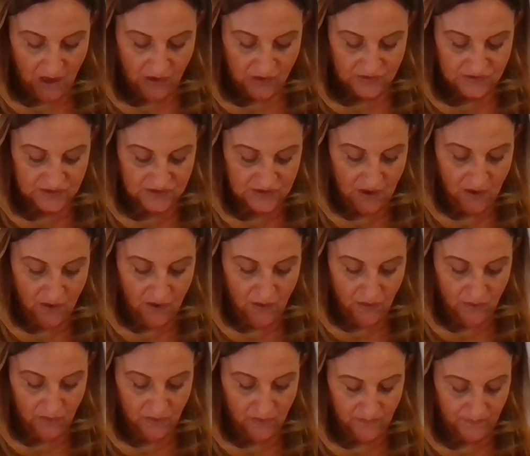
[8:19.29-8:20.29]

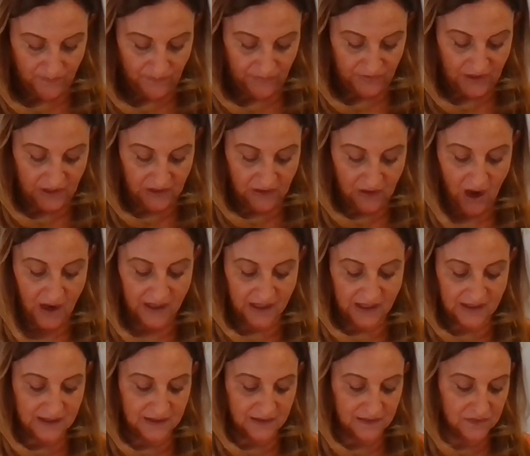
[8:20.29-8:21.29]
So the
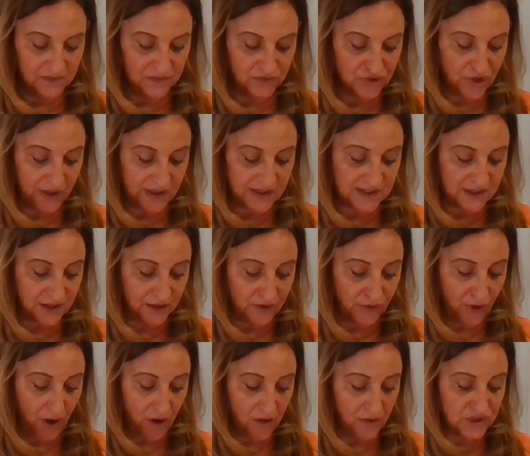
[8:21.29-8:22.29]
cunning trickster
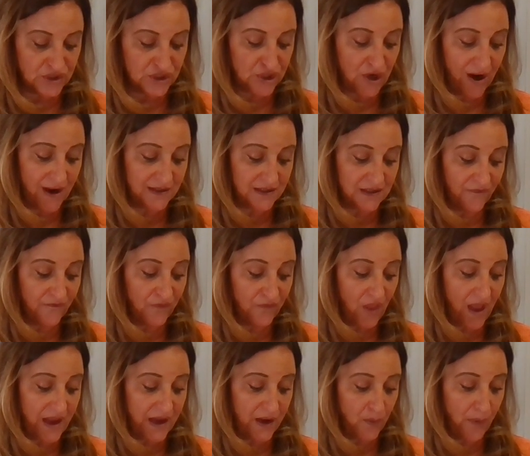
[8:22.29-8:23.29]
crow is trying to
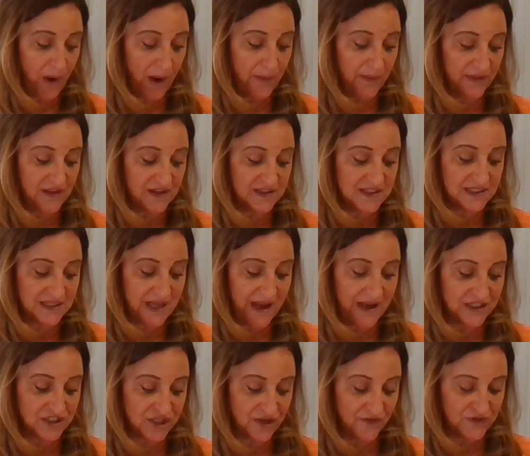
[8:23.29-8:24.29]
fly away with the
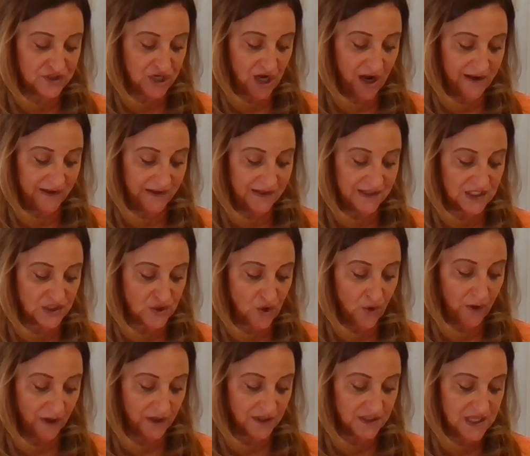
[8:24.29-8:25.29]
stash of shiny
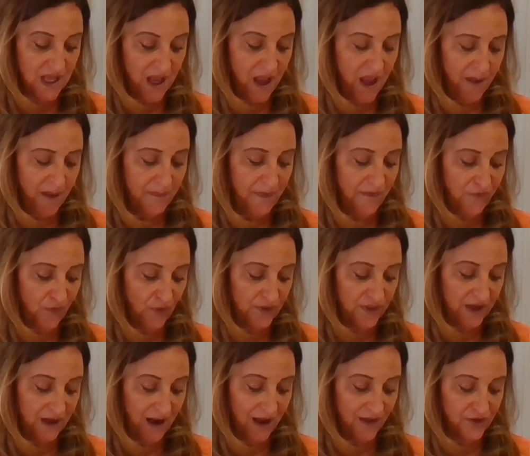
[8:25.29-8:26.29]
swords before
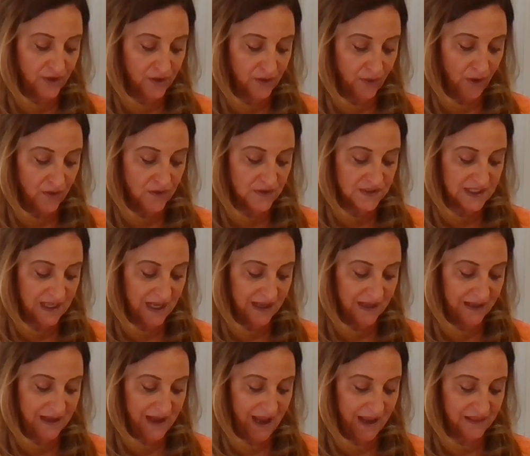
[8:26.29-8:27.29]
the other crows can
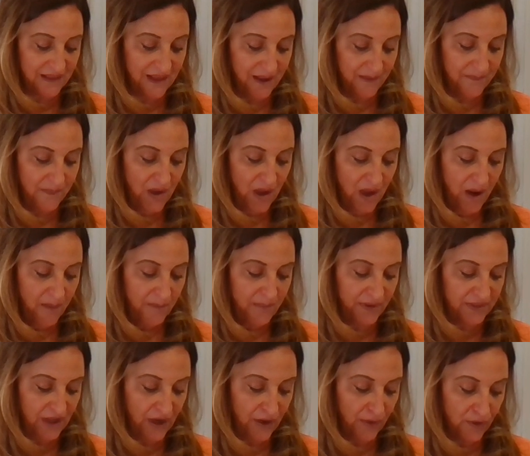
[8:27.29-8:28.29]
get them, but
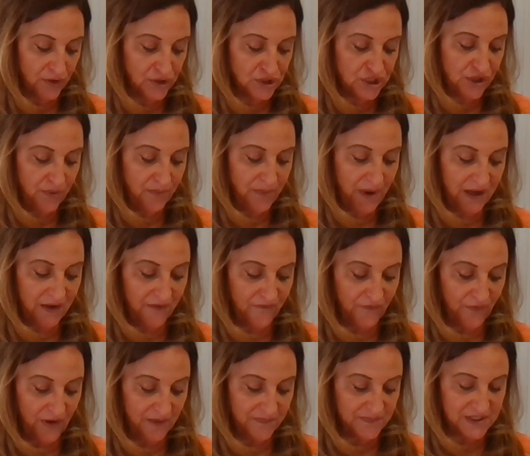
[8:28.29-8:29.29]
there were too many
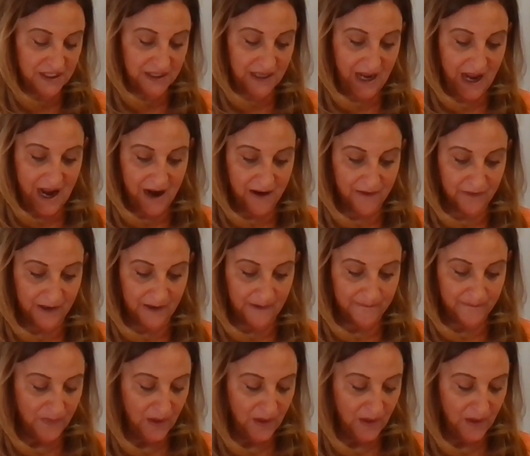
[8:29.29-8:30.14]
for him to carry.